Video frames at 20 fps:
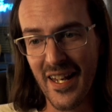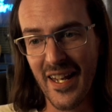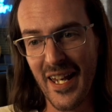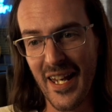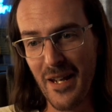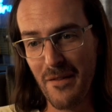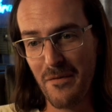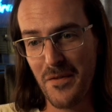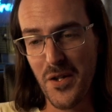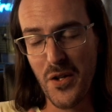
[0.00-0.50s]

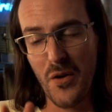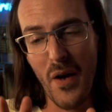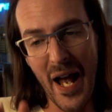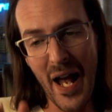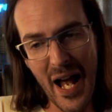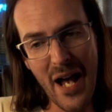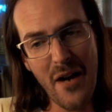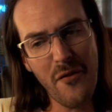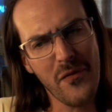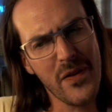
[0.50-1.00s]
If you
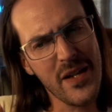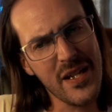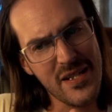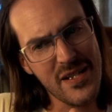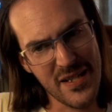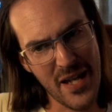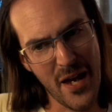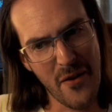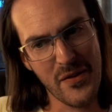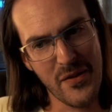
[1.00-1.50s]
have the
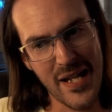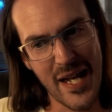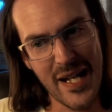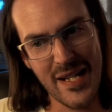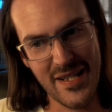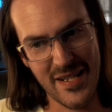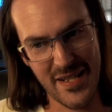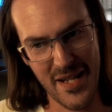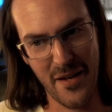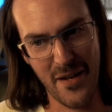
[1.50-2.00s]

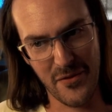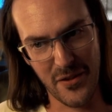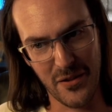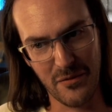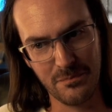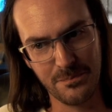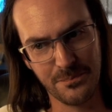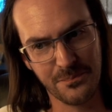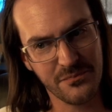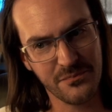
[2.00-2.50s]

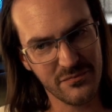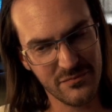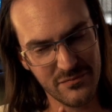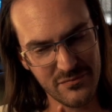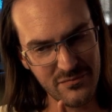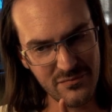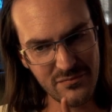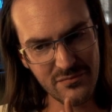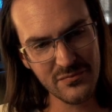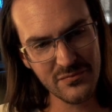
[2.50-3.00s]
787
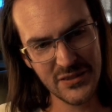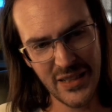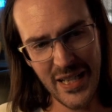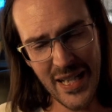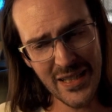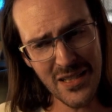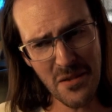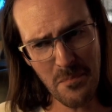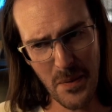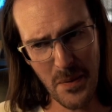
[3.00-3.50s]

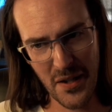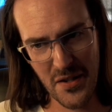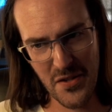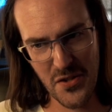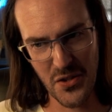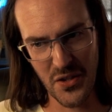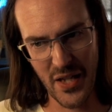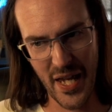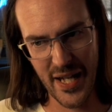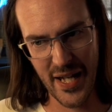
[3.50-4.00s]
in the
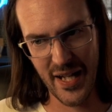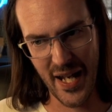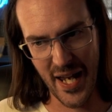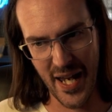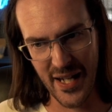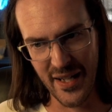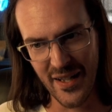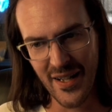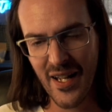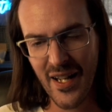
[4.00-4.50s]
Pixel
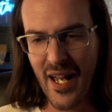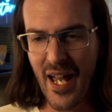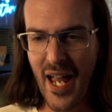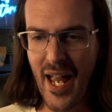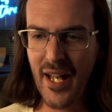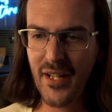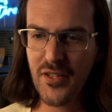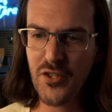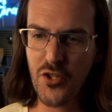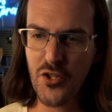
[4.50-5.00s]
8a
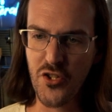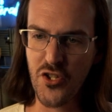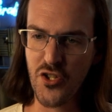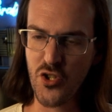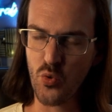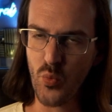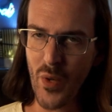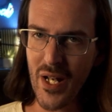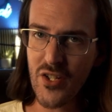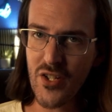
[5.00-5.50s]
and you're
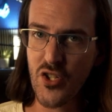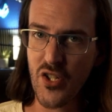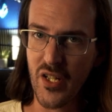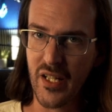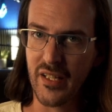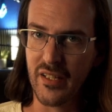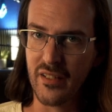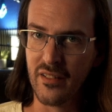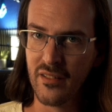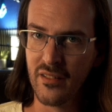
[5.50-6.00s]

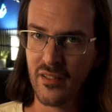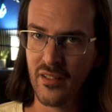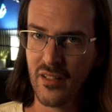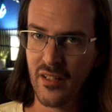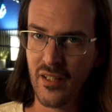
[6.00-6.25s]
switching